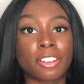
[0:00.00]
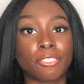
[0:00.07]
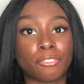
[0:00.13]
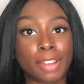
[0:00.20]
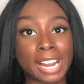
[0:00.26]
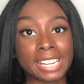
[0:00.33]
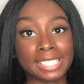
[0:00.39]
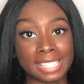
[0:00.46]

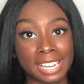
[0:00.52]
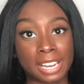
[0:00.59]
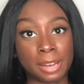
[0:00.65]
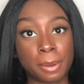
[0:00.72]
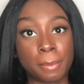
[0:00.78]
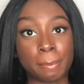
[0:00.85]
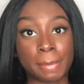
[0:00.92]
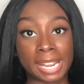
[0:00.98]
Right
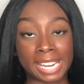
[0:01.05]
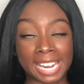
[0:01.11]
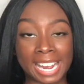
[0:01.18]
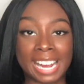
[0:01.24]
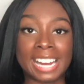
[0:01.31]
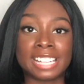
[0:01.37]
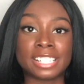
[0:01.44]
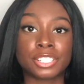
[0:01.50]
now, my
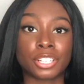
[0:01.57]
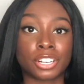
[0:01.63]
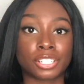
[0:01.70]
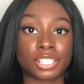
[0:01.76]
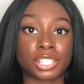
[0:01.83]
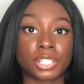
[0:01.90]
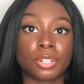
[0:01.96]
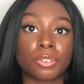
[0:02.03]
ads are
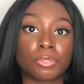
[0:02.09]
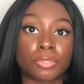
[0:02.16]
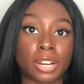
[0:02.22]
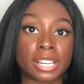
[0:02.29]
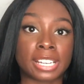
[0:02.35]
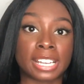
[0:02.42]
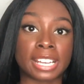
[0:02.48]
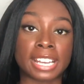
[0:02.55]
still
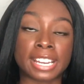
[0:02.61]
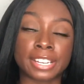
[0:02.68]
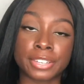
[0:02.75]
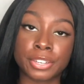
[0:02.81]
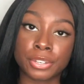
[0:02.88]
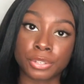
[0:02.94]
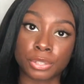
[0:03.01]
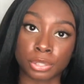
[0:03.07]
running in
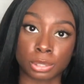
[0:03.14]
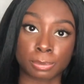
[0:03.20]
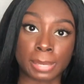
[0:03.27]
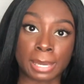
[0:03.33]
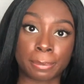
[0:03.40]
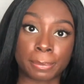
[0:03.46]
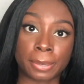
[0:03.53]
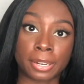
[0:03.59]
the
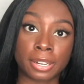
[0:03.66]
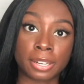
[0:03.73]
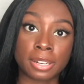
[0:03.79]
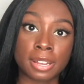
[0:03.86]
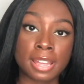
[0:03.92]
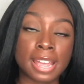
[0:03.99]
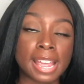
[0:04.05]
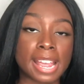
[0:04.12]
newspaper,
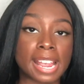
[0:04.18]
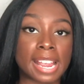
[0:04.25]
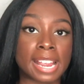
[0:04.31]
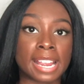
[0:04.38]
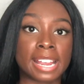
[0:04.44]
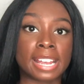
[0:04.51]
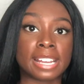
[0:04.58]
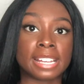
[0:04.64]

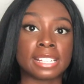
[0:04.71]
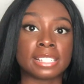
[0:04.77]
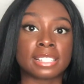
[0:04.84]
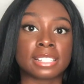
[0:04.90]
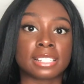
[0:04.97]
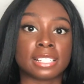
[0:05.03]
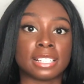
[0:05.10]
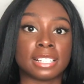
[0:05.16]
and
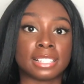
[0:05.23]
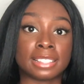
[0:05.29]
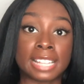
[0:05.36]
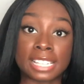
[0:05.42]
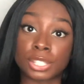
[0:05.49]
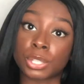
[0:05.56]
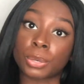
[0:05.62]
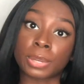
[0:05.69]

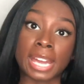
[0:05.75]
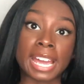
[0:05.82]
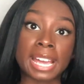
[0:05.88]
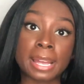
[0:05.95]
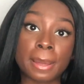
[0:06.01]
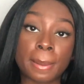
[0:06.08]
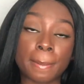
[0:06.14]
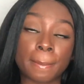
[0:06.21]
that's okay
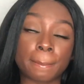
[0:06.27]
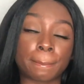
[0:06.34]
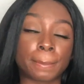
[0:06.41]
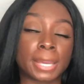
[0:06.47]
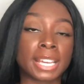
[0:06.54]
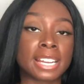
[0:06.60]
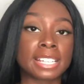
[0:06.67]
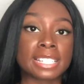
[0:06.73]

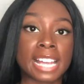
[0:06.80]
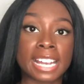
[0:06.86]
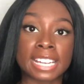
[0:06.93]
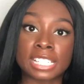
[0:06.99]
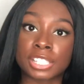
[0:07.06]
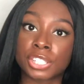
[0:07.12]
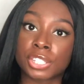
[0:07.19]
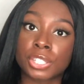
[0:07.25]
because I
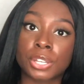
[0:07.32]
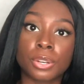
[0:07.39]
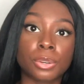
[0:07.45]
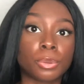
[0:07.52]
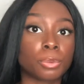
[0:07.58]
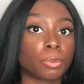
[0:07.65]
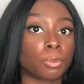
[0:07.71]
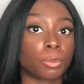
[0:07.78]
can
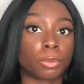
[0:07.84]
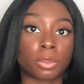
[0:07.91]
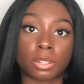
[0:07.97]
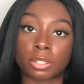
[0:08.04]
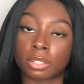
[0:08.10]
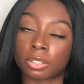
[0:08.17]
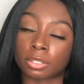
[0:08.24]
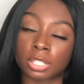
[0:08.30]
still
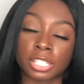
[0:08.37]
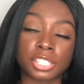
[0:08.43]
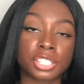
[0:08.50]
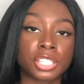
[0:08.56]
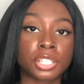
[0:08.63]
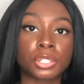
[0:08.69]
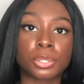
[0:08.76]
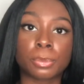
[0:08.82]

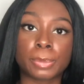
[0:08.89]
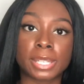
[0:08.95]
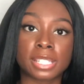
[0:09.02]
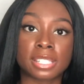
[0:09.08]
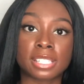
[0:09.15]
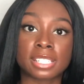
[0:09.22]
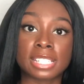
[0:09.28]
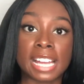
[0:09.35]
continue
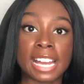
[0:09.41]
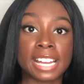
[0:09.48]
business